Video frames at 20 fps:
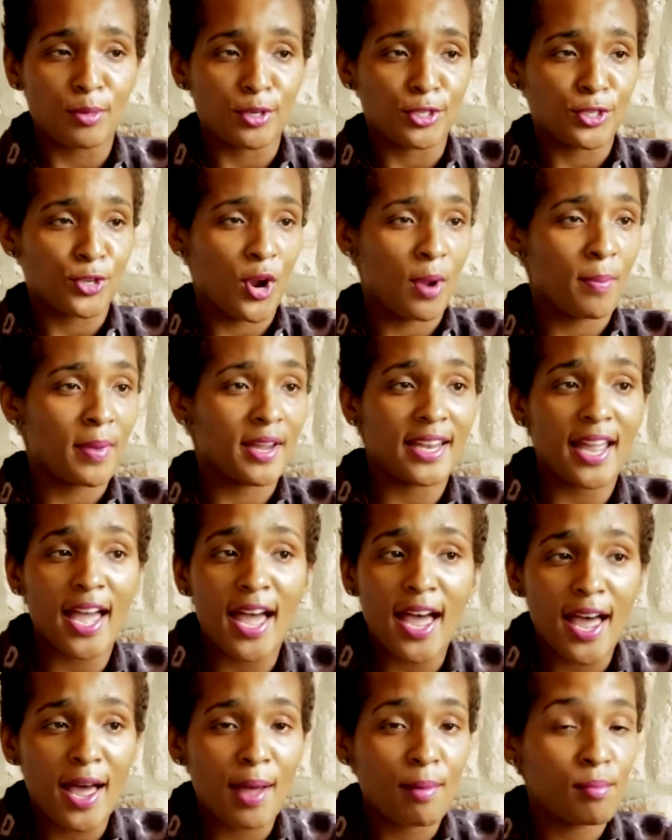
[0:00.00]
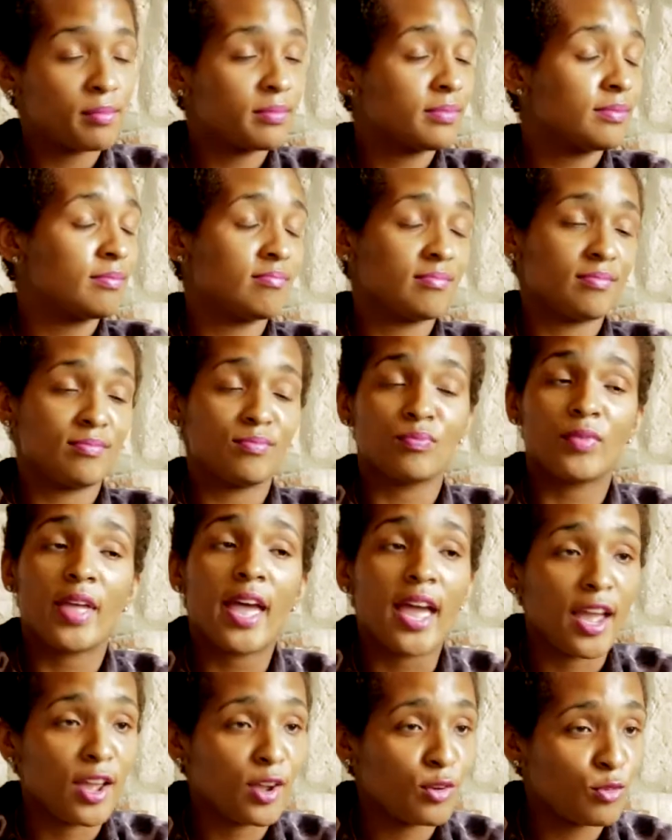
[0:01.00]
or Sir and Madame,
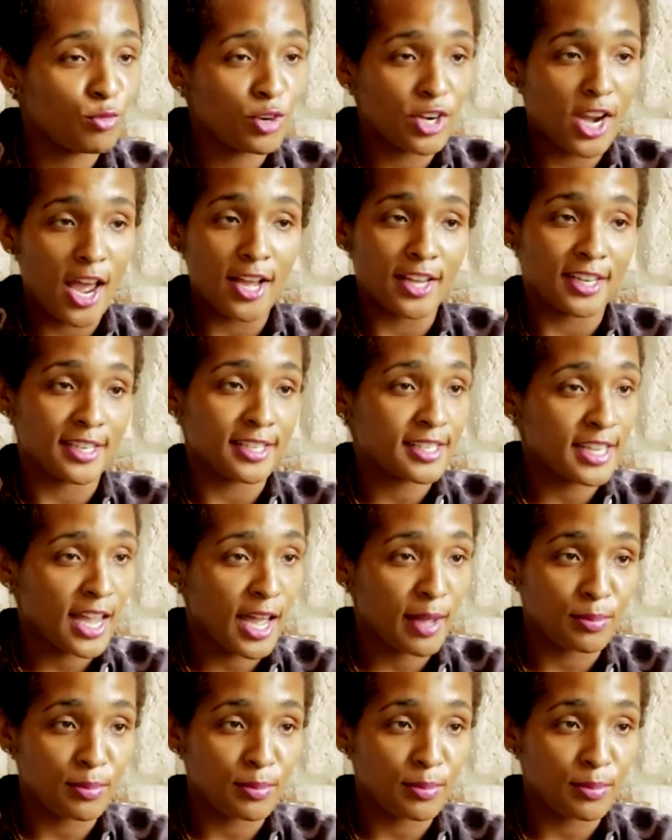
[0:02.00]
hey, we're not gonna stop